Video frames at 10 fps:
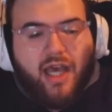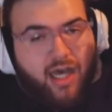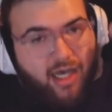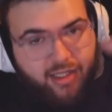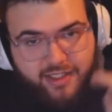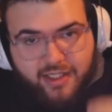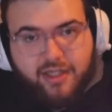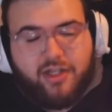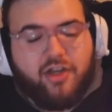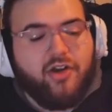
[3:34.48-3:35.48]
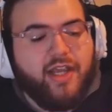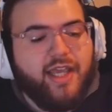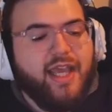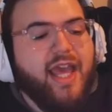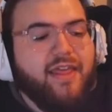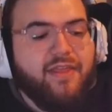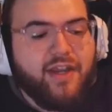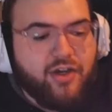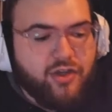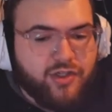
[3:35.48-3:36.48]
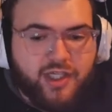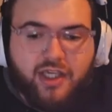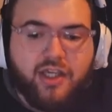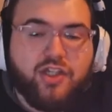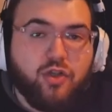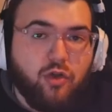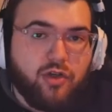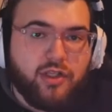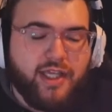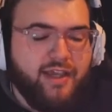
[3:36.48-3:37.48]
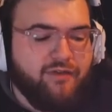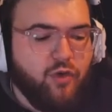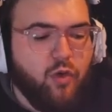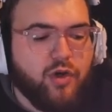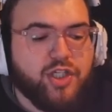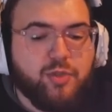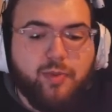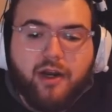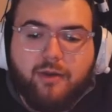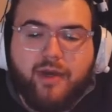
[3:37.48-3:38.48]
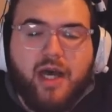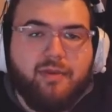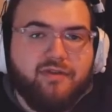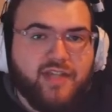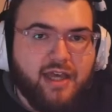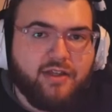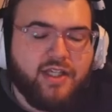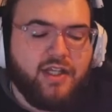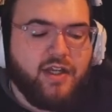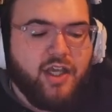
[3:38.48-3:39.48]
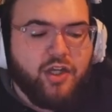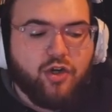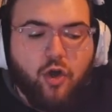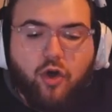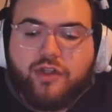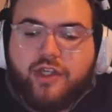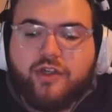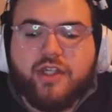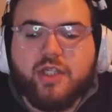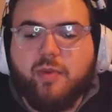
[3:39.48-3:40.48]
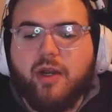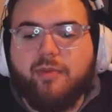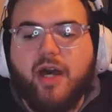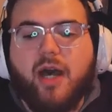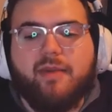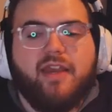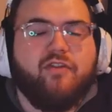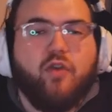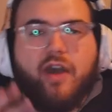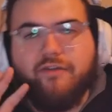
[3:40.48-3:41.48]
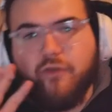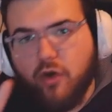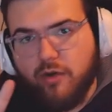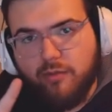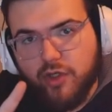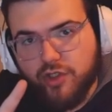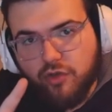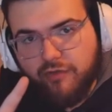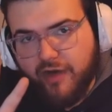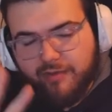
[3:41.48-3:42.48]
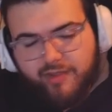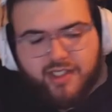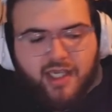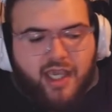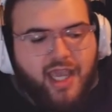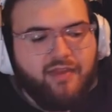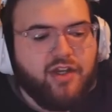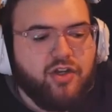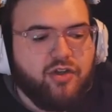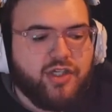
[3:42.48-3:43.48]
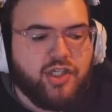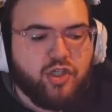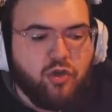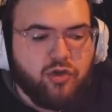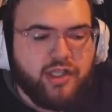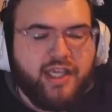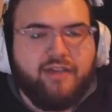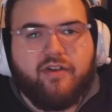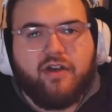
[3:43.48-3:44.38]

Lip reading: a Listening Decree, then you're using Soul Cleave or Spirit Bomb if talented. You're only using Spirit Bomb if you have 4 or more Soul Fragments, and then you're using Soul Cleave